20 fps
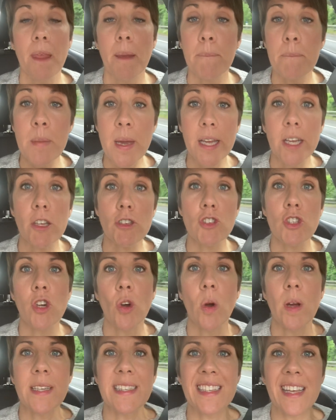Make your
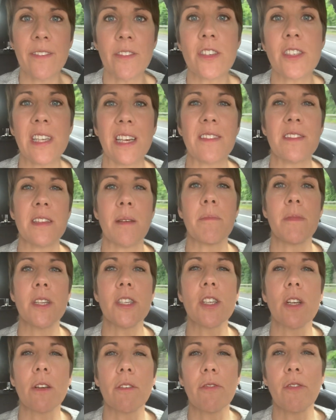choice, give yourself something
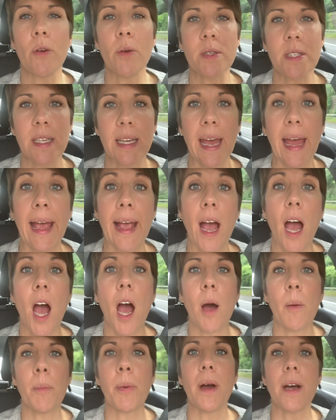to look forward to getting
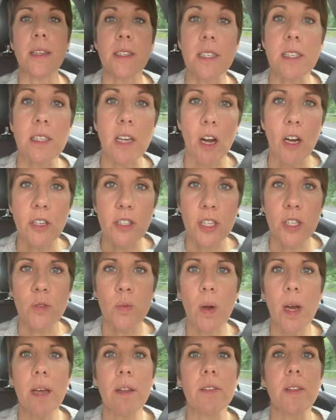up and started
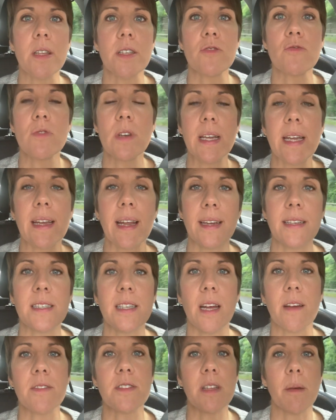with. It's really nice
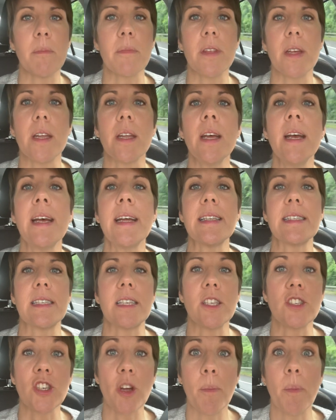to have something
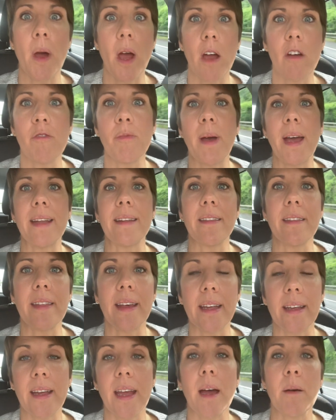to jump out of bed and
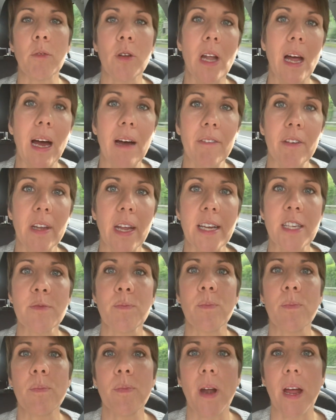think, yeah, I'm going to have a nice
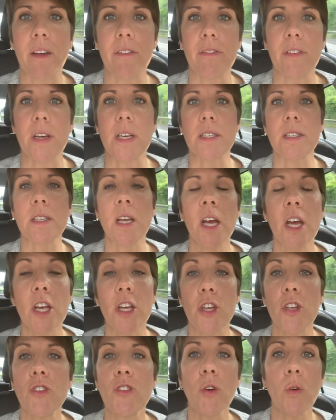breakfast.
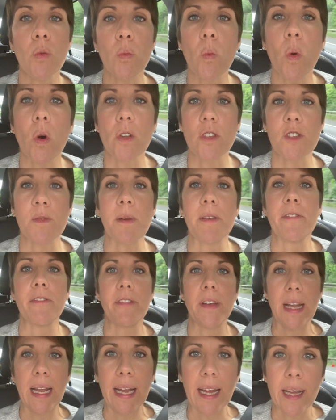You don't want to be
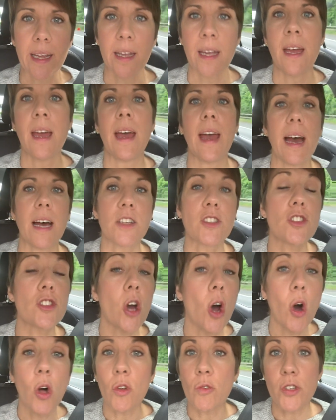feeling at
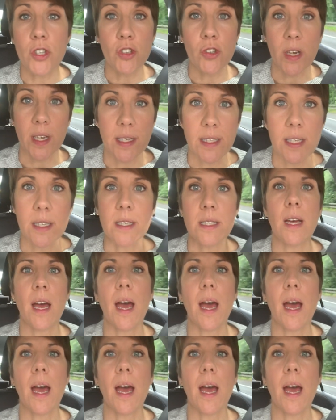all restricted